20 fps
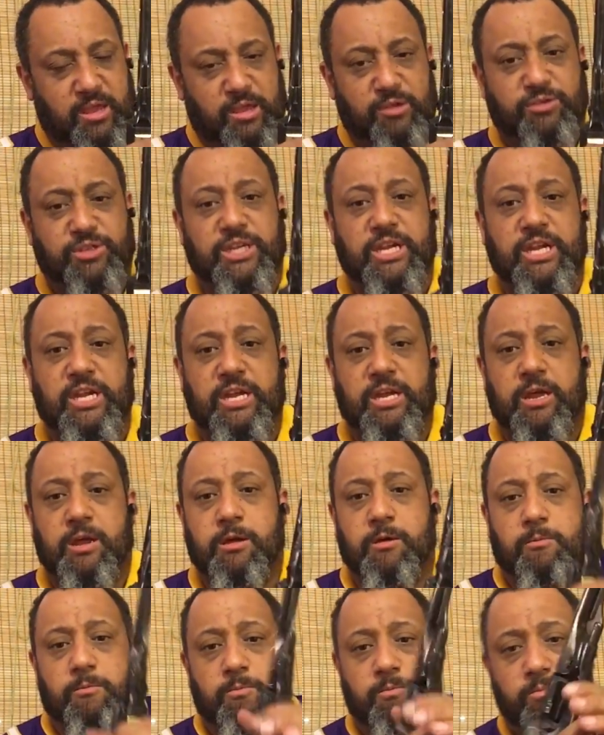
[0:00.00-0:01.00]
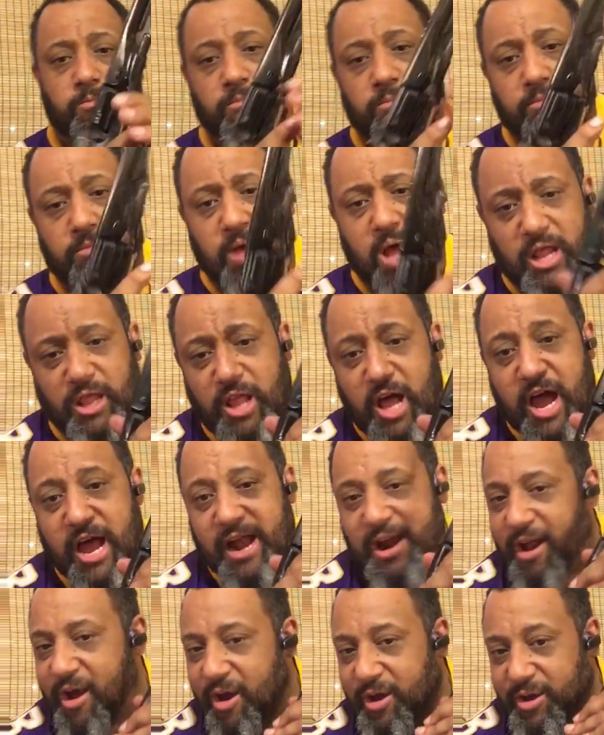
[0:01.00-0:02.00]
you see a
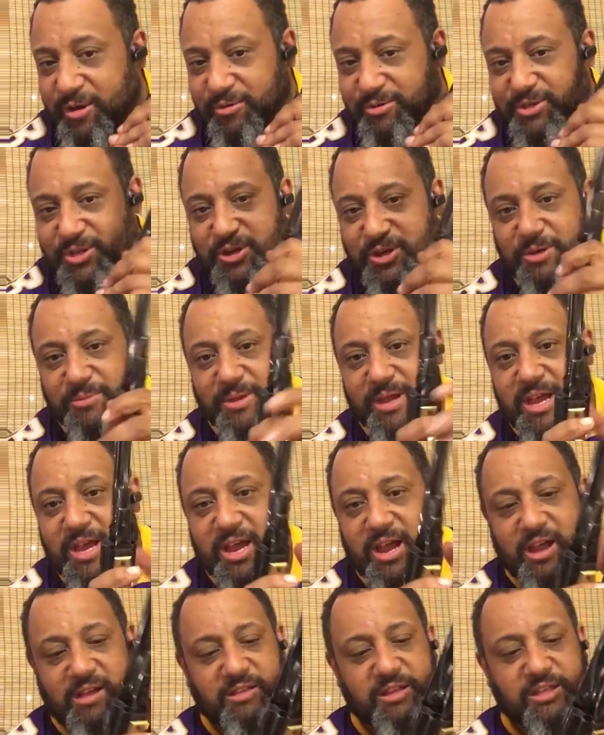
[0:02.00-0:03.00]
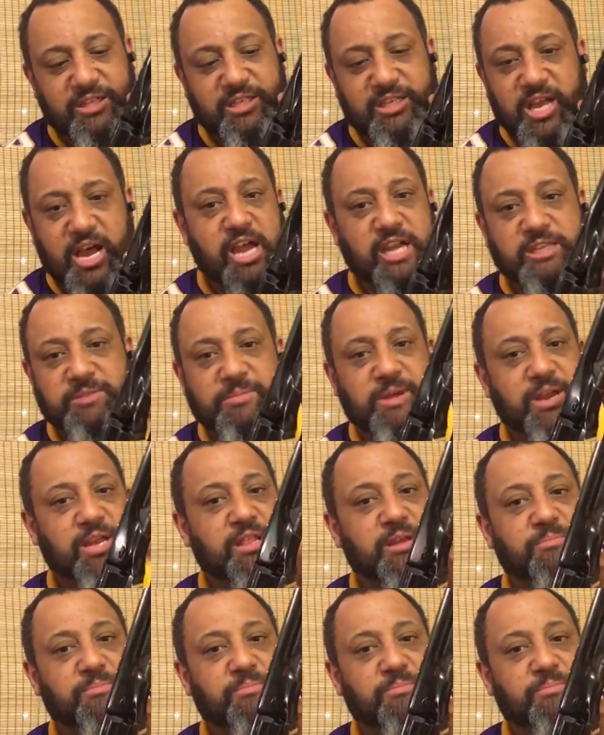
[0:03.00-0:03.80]
lot on YouTube of these guys, man.